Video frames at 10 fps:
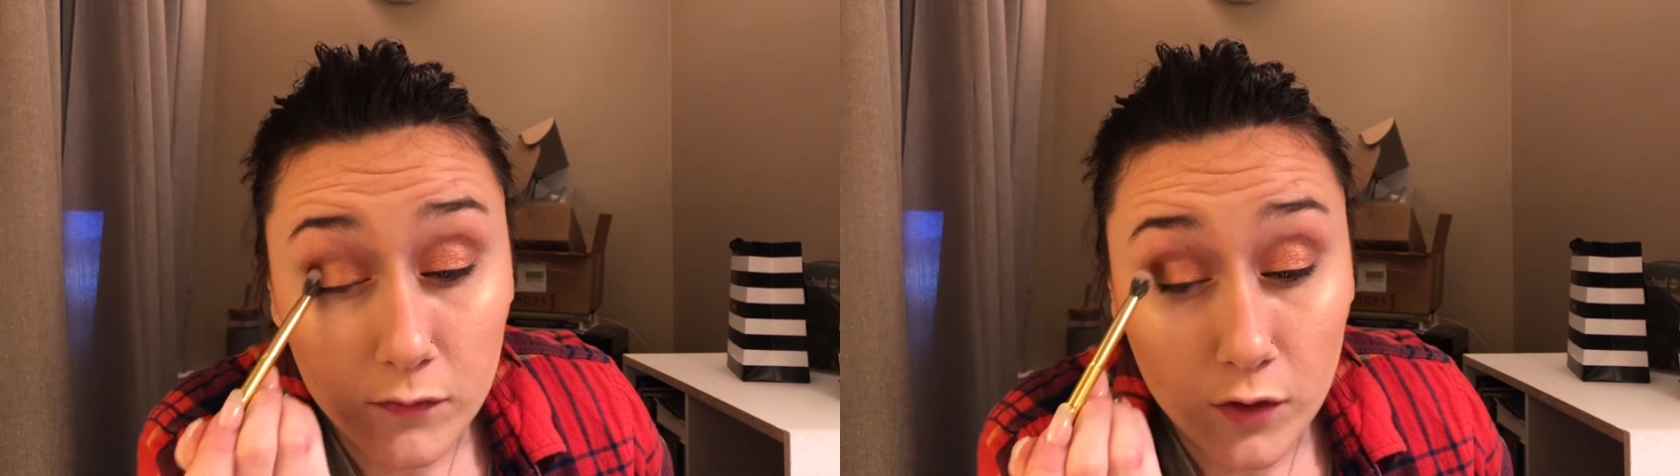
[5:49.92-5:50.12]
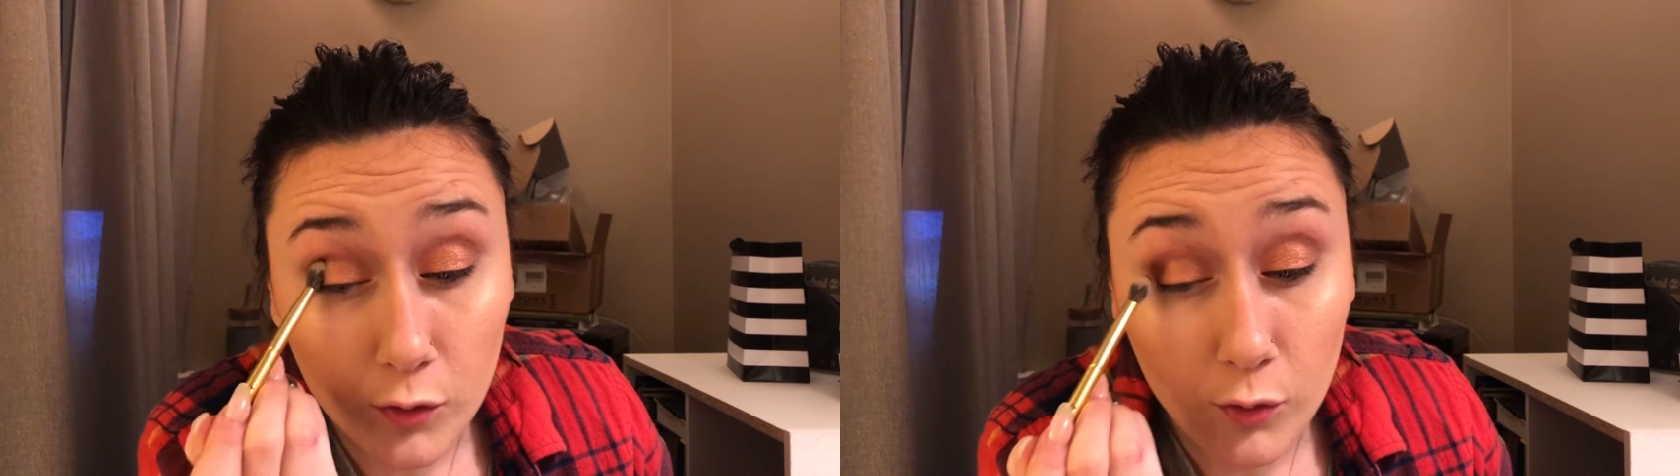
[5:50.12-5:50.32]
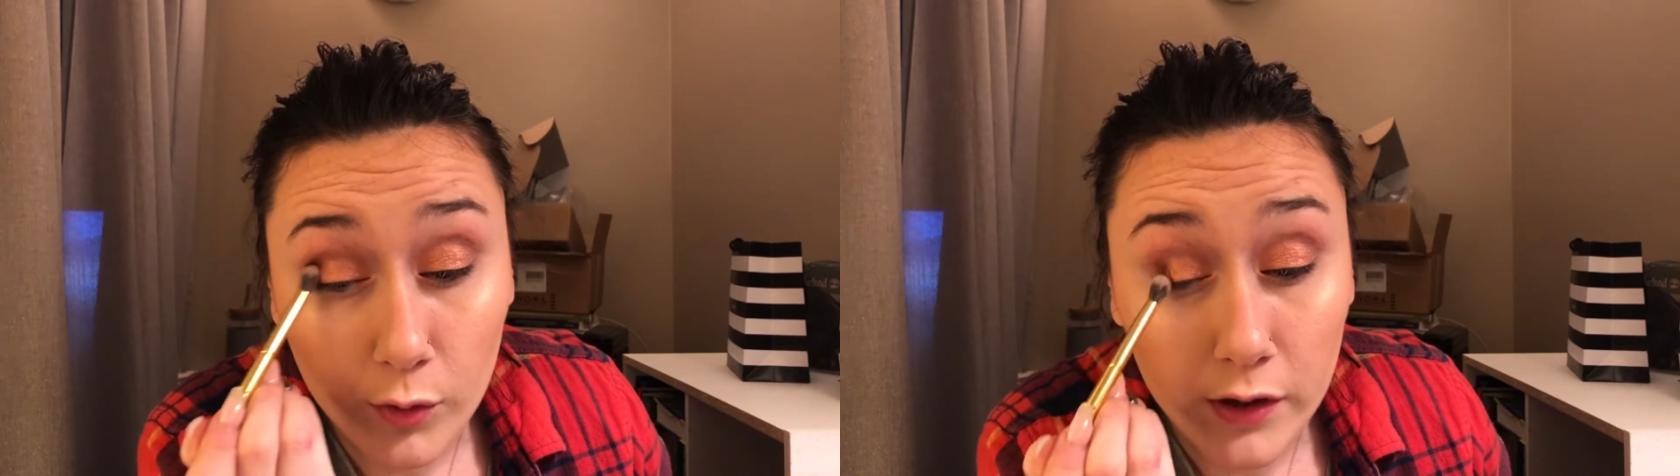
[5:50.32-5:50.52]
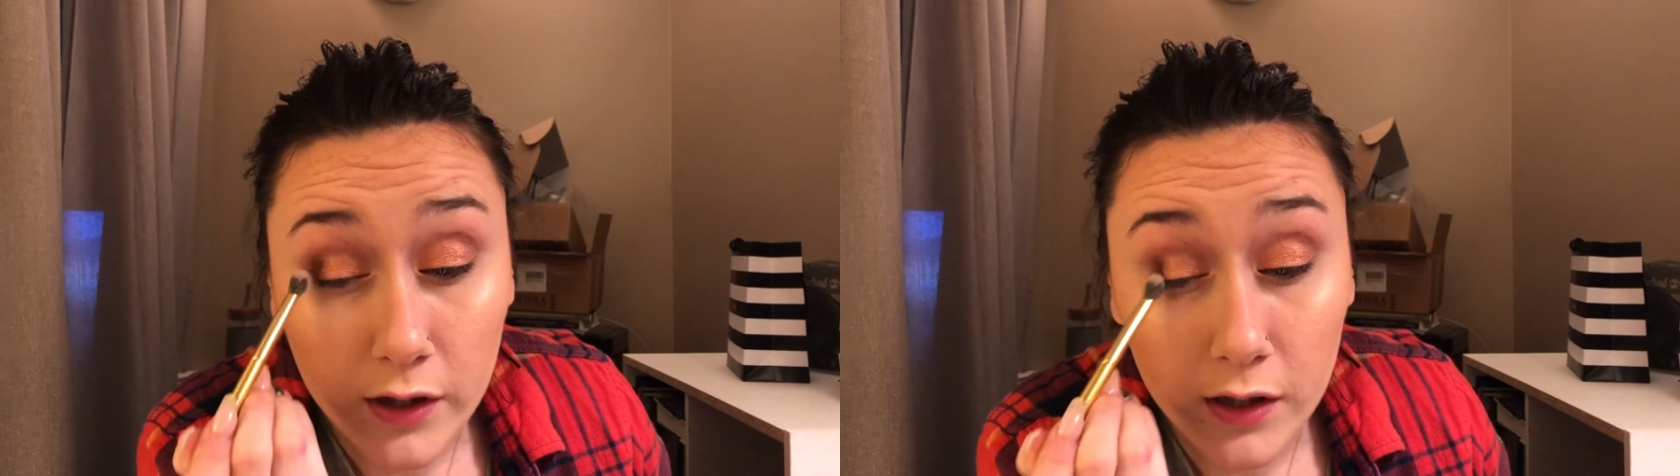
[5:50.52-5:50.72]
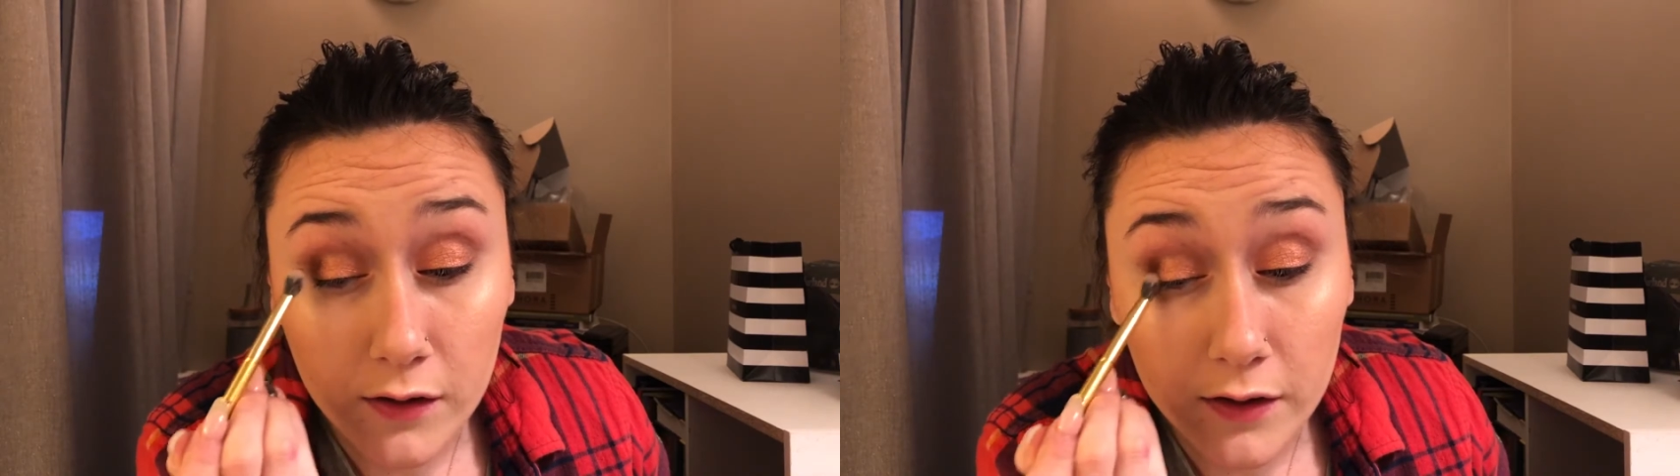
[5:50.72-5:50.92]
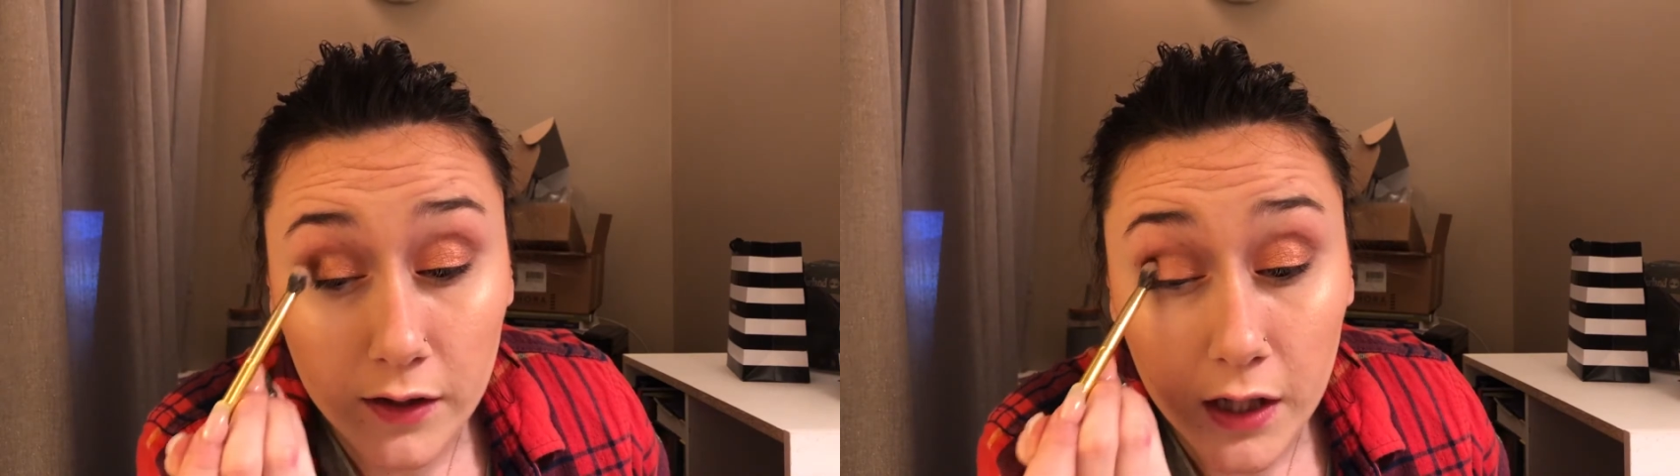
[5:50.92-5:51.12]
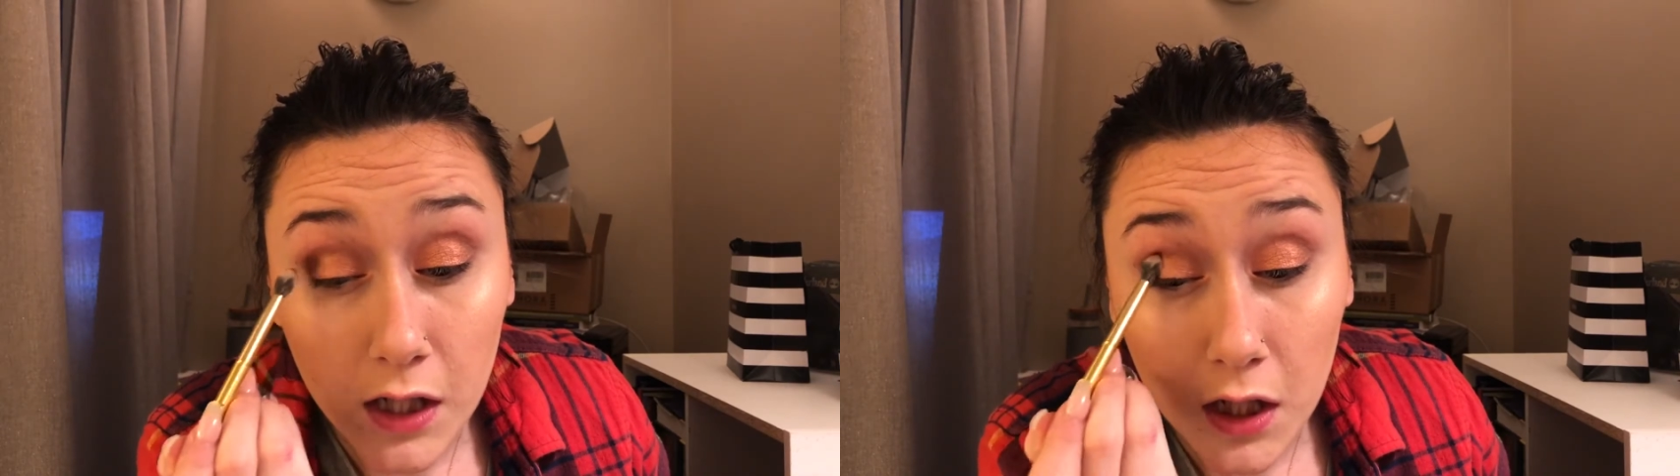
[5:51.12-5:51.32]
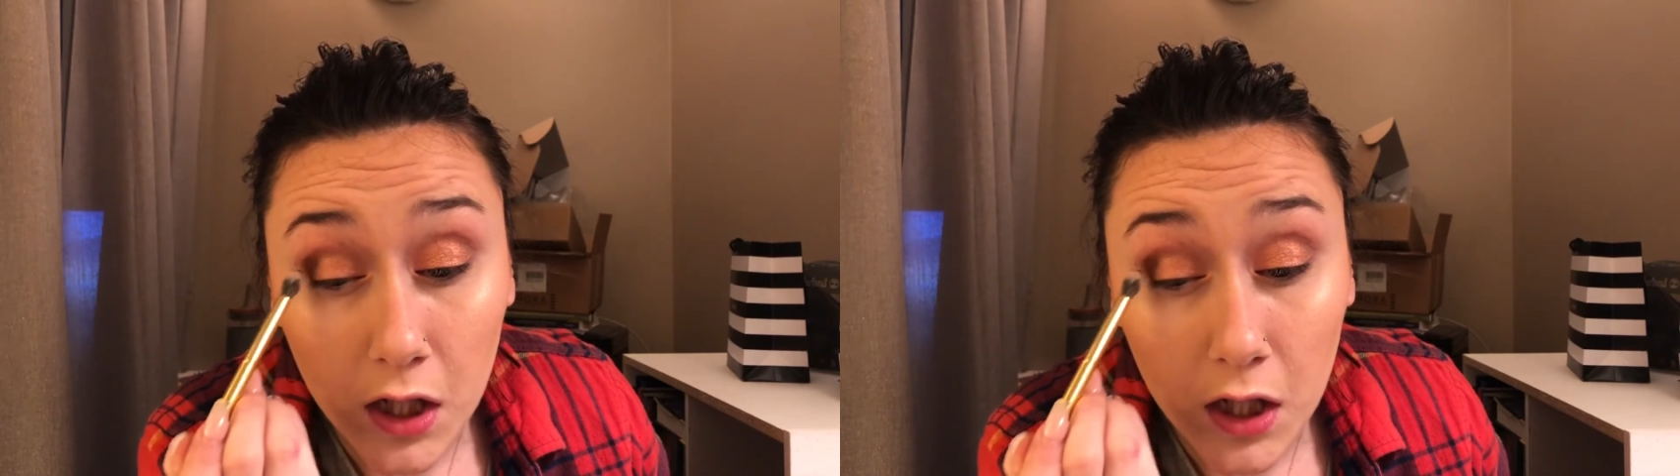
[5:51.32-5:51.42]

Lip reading: to really